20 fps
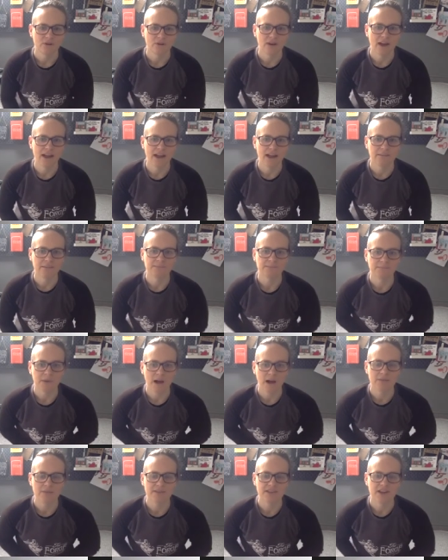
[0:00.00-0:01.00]
Right,
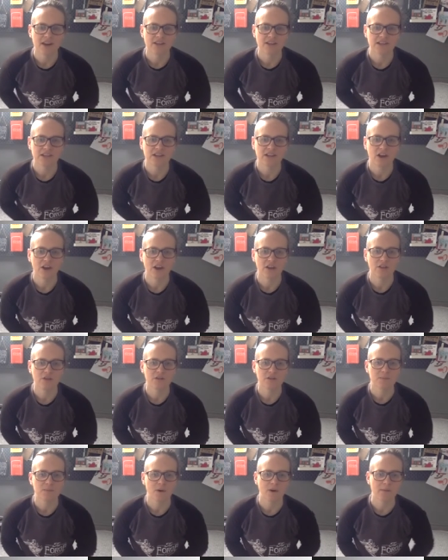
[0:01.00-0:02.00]
Pamela, Geraldine, out of
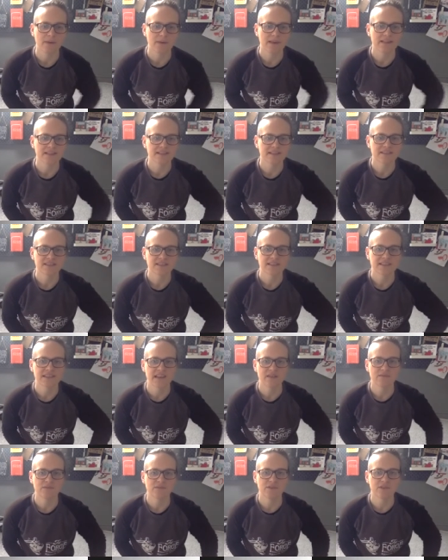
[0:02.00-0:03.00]
those burpees.
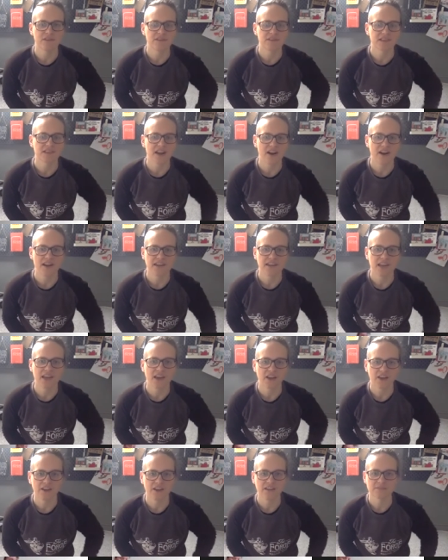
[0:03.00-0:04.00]
Same for you, Sarah. Get
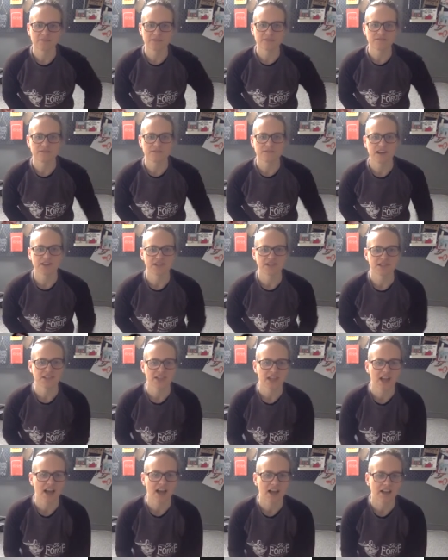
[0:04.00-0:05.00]
out of them as fast as you
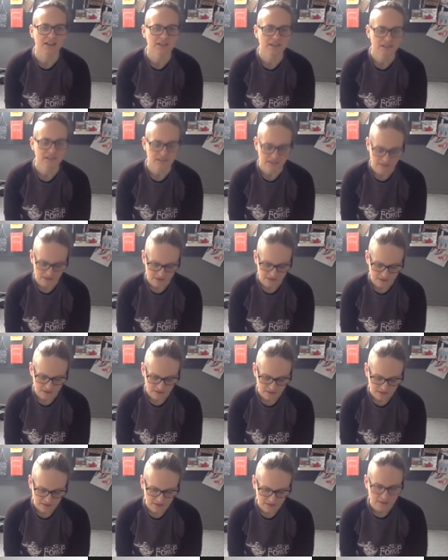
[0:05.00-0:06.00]
can.
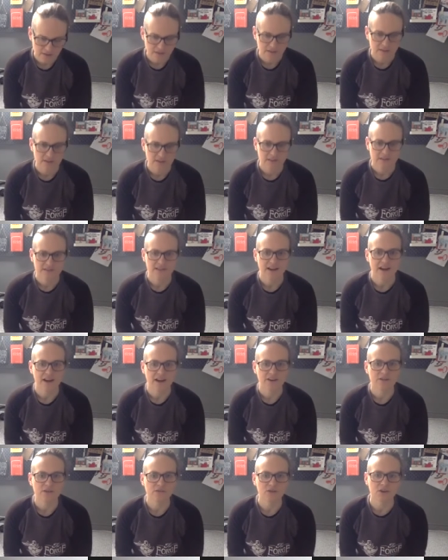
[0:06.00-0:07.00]
Sarah,
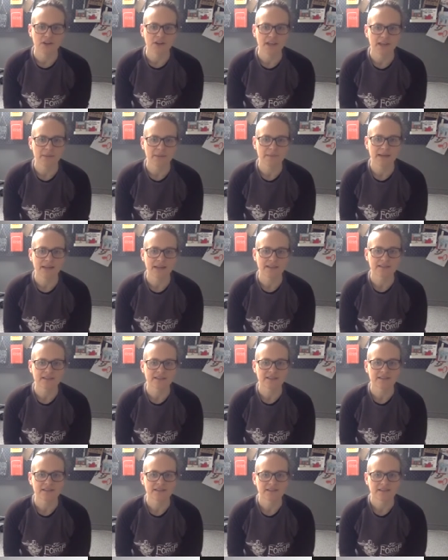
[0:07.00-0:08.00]
you've got 8
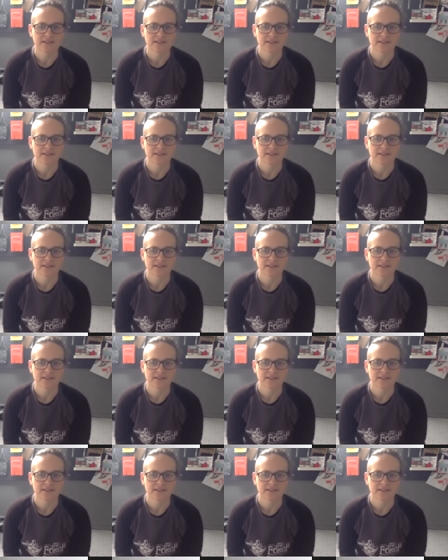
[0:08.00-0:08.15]
minutes.